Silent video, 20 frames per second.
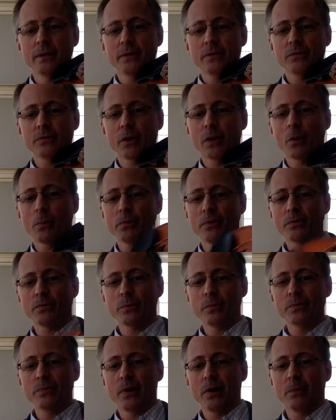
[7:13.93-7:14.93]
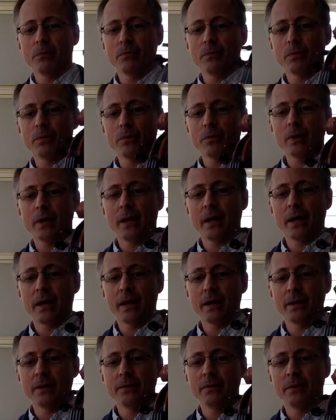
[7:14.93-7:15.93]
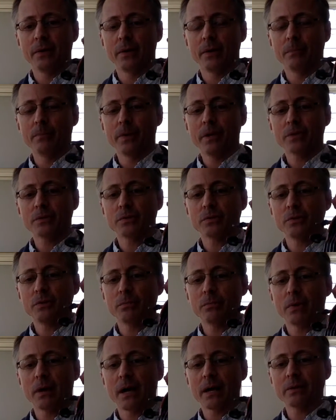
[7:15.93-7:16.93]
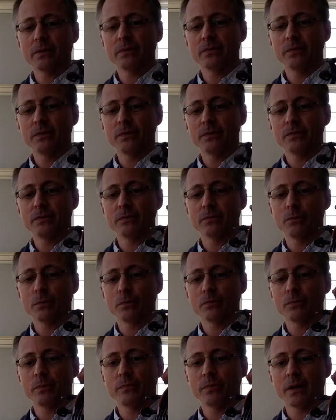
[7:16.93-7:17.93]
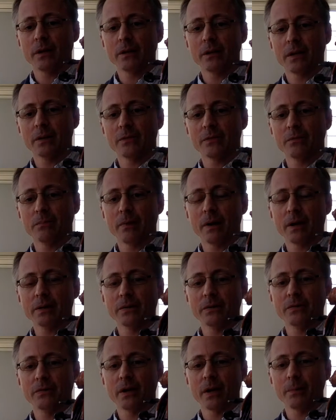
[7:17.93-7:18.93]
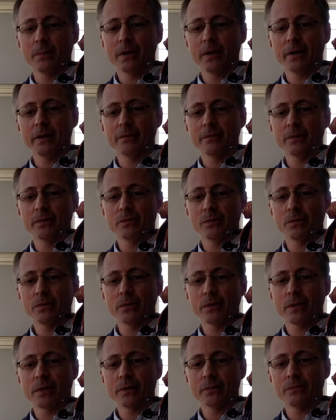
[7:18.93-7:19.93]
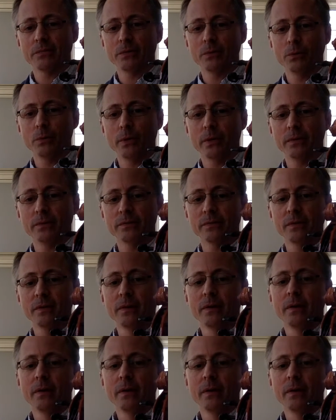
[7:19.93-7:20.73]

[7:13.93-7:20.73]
So I hope this was helpful, and make sure you practice this. Of course, we've got lots of practice time ahead of us over the next few weeks.